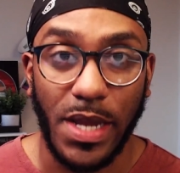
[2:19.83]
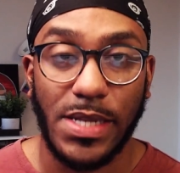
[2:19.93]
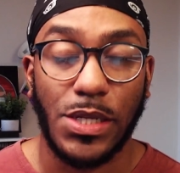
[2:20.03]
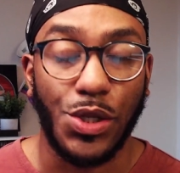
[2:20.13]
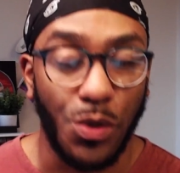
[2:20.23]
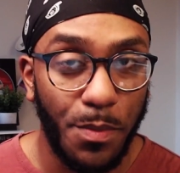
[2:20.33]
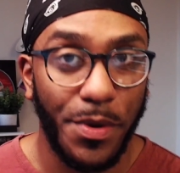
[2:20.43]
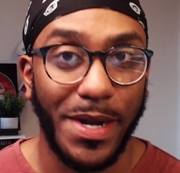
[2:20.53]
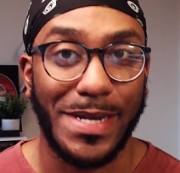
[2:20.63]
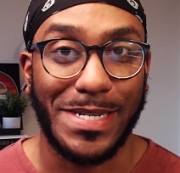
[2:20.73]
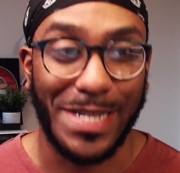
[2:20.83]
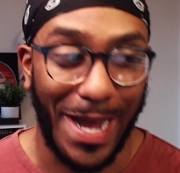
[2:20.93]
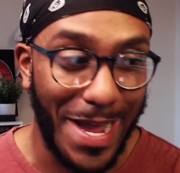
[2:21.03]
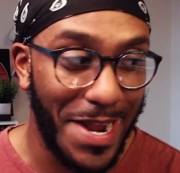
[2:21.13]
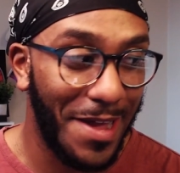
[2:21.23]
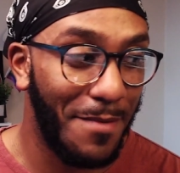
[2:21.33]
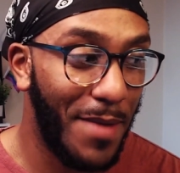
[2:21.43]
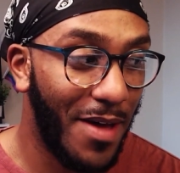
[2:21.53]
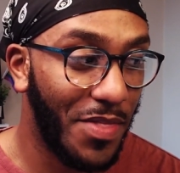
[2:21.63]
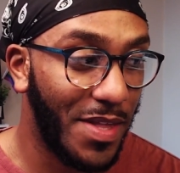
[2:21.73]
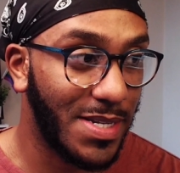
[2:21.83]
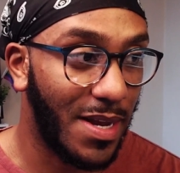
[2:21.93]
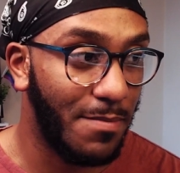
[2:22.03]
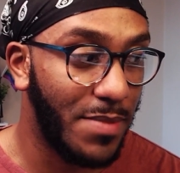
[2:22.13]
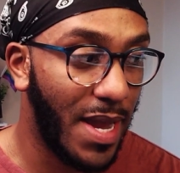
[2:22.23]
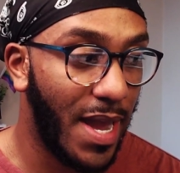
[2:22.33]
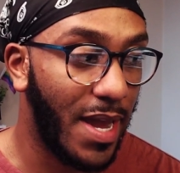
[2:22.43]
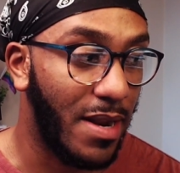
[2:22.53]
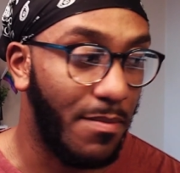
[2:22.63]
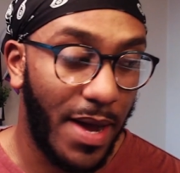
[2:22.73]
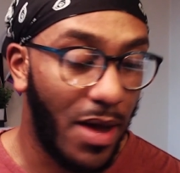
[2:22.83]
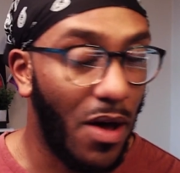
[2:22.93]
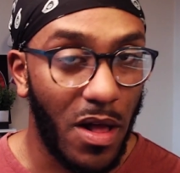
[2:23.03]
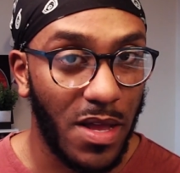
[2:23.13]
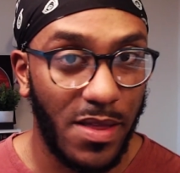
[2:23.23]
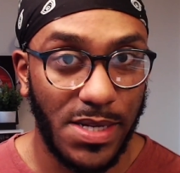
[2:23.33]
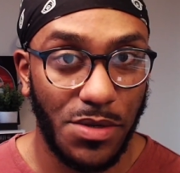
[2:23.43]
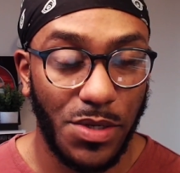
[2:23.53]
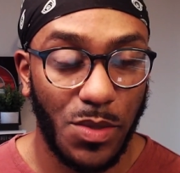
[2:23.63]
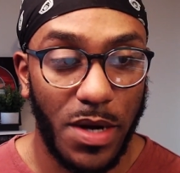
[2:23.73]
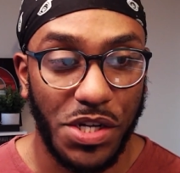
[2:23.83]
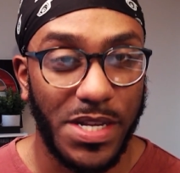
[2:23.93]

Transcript: super excited about this update and about all of these new swatches.